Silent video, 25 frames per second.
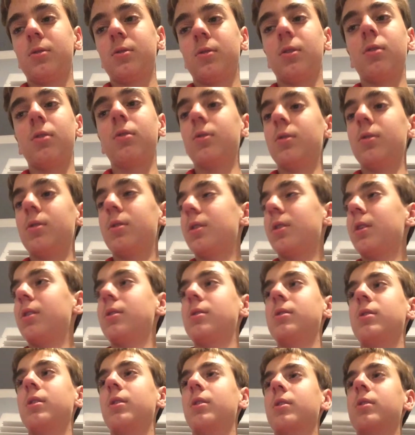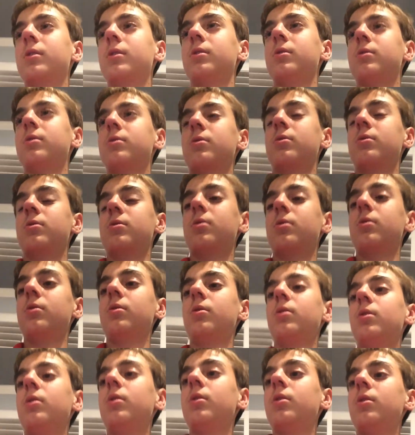around 10 seconds or
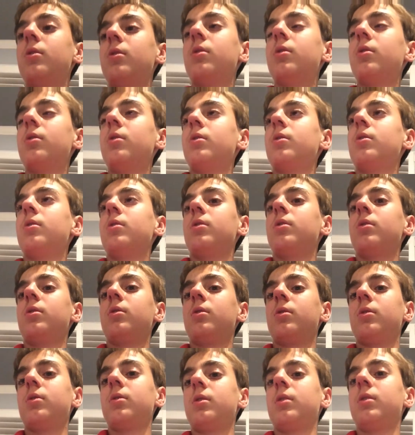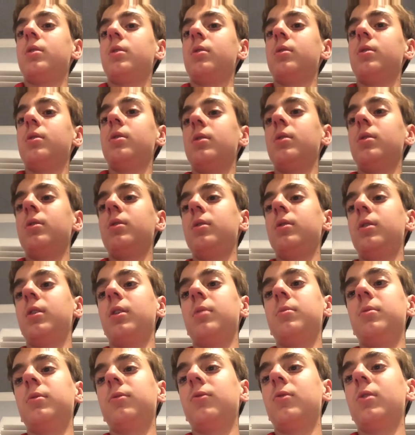so. And then
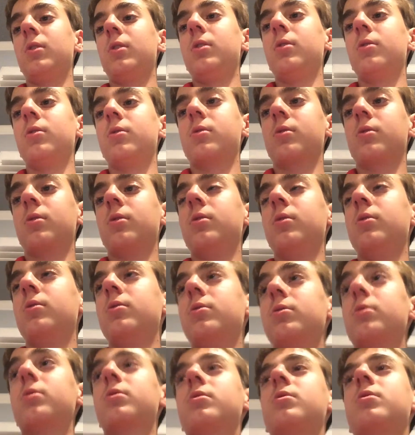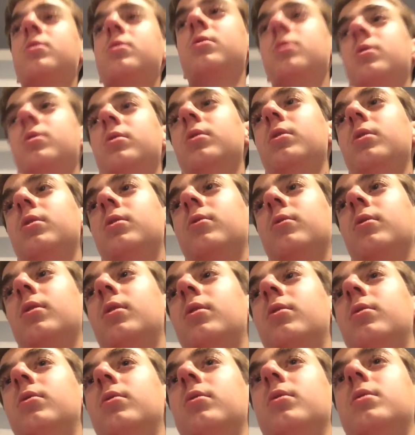gaming videos are usually
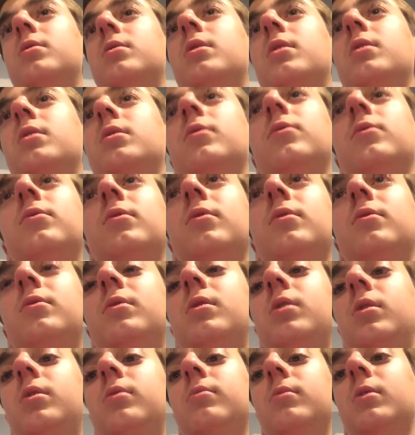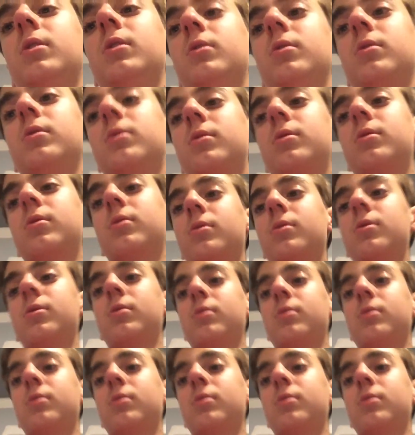around 10 to 15 minutes.